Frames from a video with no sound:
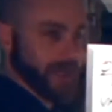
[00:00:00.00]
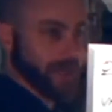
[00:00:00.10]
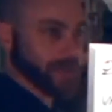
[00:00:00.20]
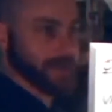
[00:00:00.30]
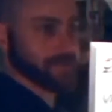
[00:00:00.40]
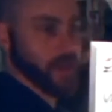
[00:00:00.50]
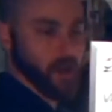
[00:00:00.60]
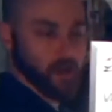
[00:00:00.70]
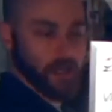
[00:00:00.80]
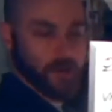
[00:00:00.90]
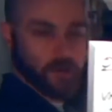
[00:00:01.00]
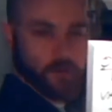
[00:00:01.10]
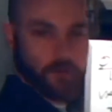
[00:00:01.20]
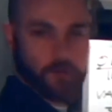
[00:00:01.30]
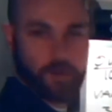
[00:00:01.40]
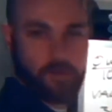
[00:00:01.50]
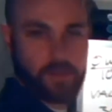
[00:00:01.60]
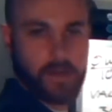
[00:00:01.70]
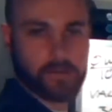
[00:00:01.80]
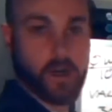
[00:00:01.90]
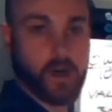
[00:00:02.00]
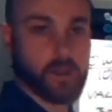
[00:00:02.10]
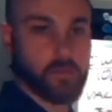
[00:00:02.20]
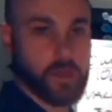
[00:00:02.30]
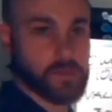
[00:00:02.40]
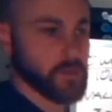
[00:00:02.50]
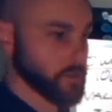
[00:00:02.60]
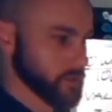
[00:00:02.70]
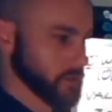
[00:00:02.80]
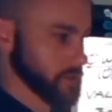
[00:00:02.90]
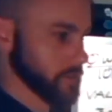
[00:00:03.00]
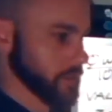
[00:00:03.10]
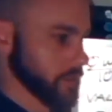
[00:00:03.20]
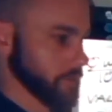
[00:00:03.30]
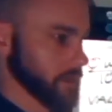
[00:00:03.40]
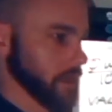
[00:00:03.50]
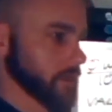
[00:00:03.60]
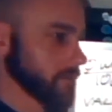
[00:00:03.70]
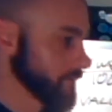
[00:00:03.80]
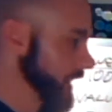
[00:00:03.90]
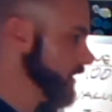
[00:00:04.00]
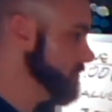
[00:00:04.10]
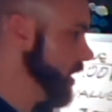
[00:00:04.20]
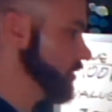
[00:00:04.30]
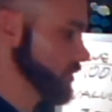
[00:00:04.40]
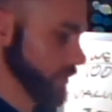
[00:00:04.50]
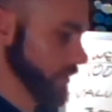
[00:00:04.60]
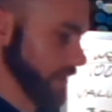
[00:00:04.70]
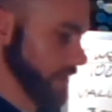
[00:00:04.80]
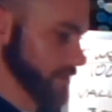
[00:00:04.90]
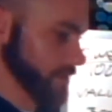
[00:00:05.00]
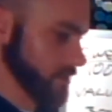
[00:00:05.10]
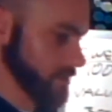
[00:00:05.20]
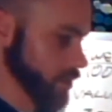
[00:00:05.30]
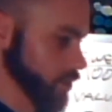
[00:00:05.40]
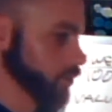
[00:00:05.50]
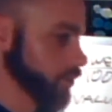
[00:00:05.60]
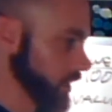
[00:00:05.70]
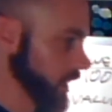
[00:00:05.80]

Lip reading: can't get to all $135,000 all at once. It's usually split up. At the very most, you can get to two